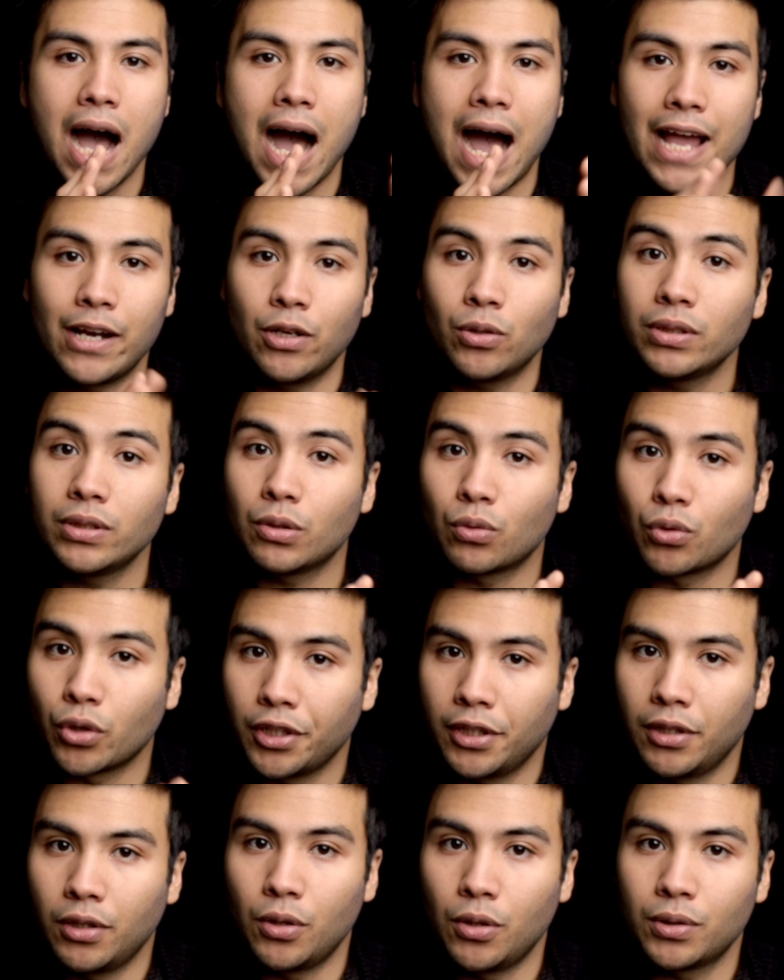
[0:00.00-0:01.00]
I know the
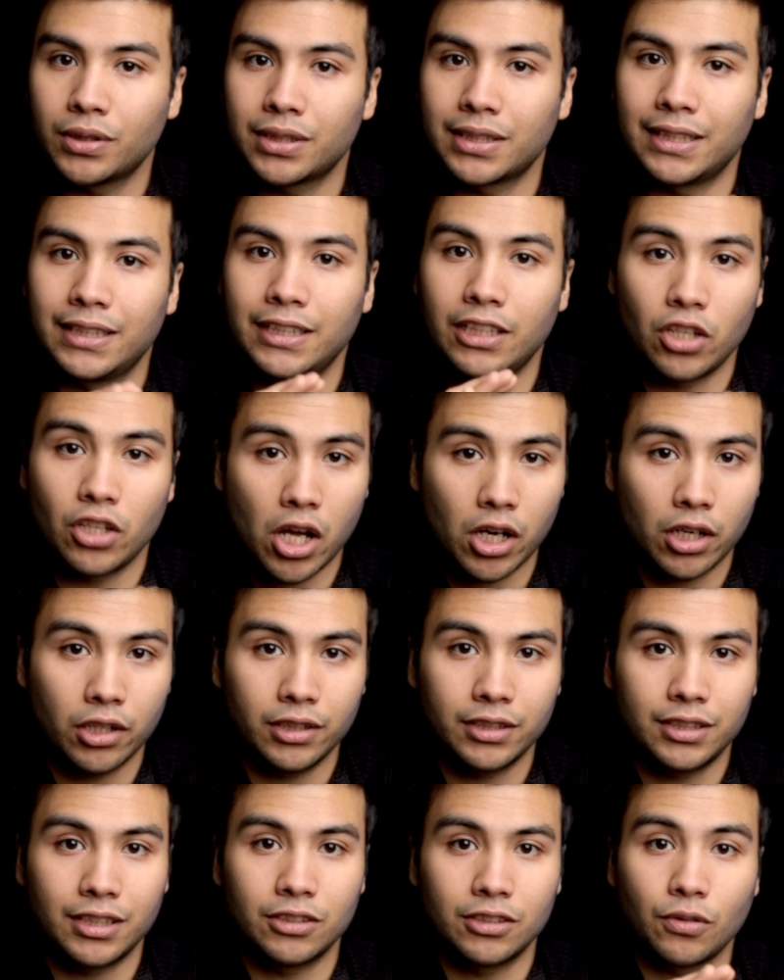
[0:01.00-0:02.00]
Royal Oaks and the
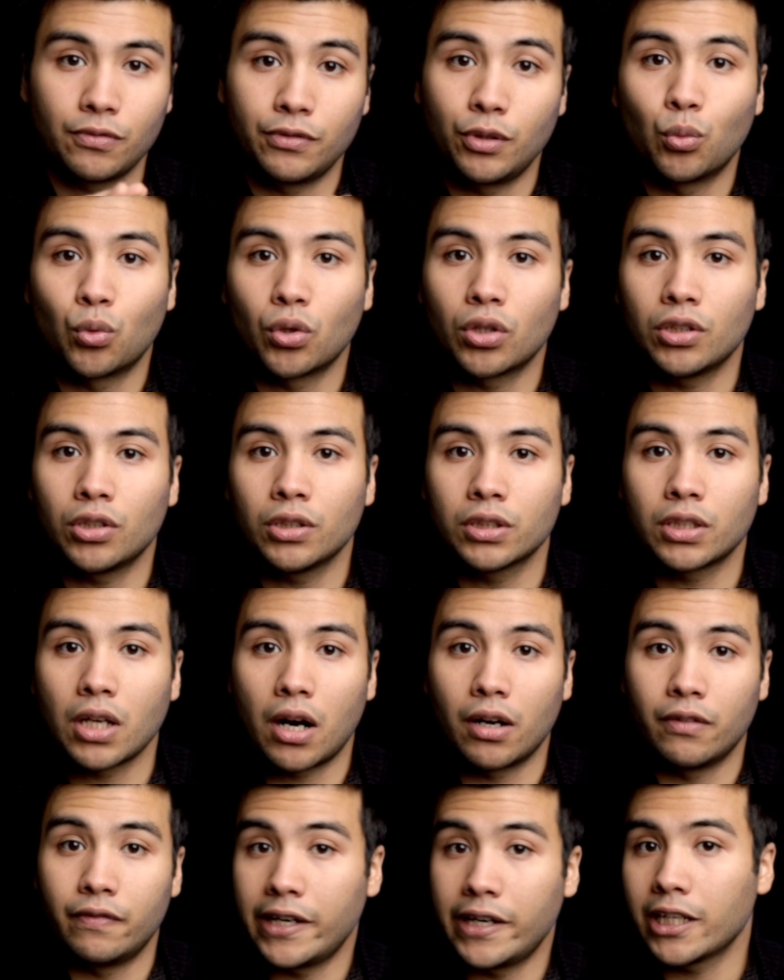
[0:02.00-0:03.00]
Nautiluses of the world
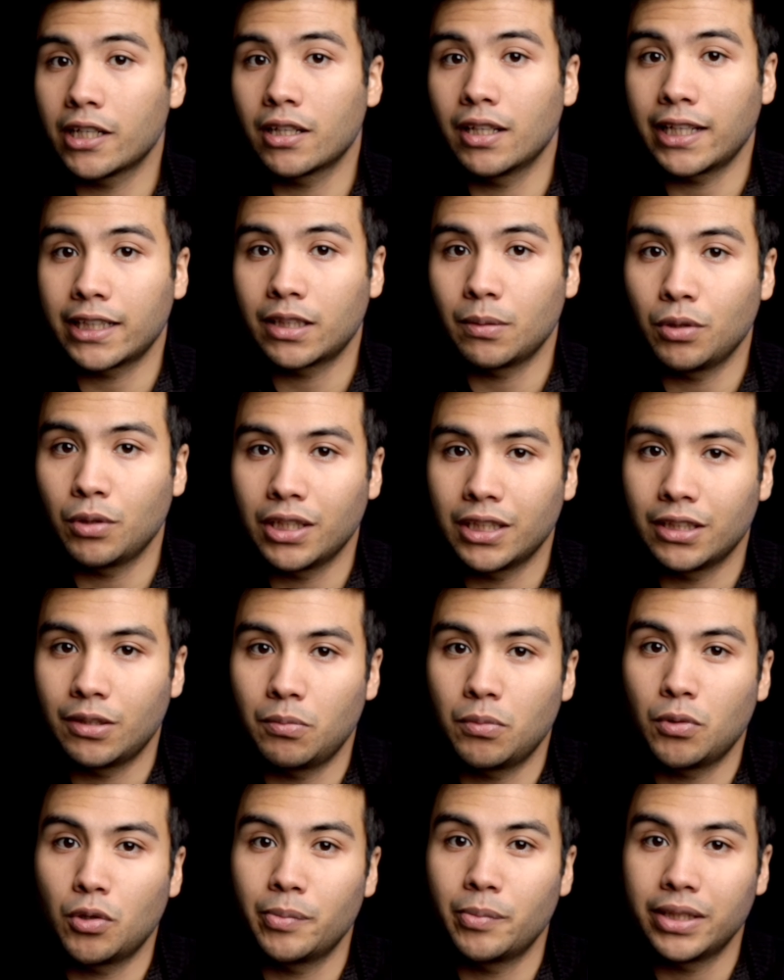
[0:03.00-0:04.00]
are very collectible at
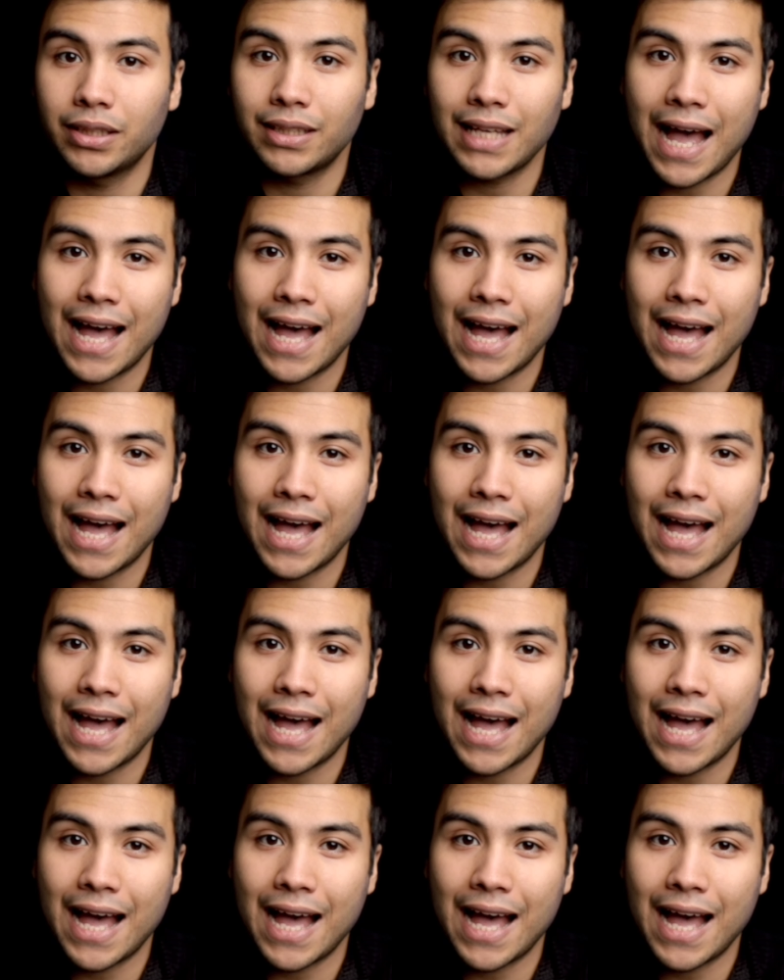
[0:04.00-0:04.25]
the moment,